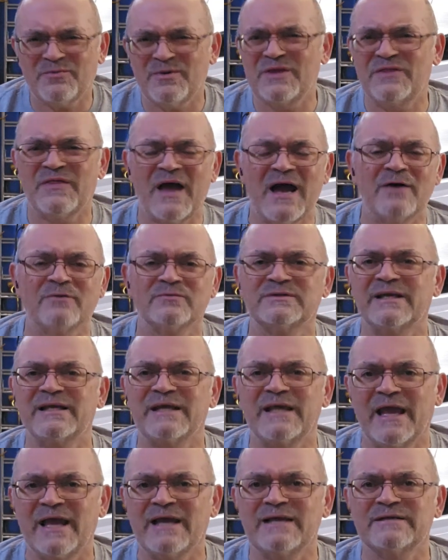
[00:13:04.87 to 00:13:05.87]

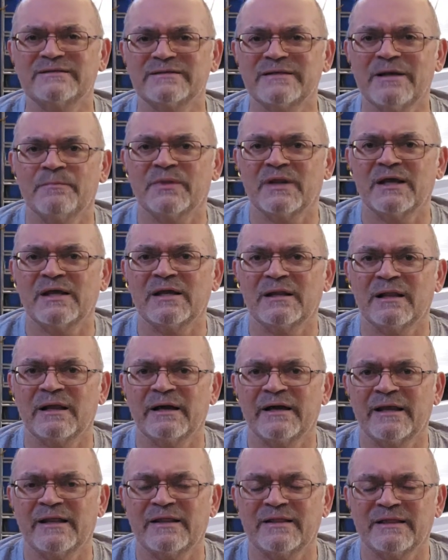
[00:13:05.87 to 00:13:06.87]
3,000 K, something
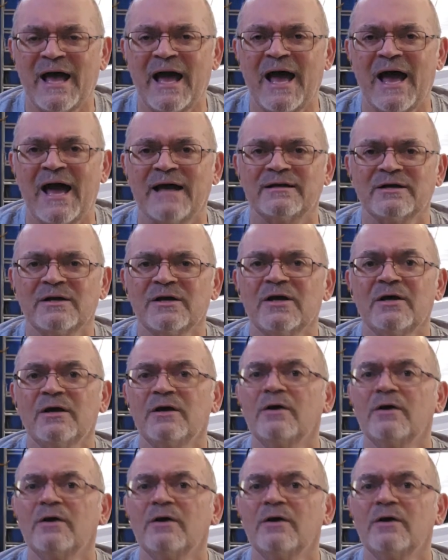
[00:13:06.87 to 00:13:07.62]
like that.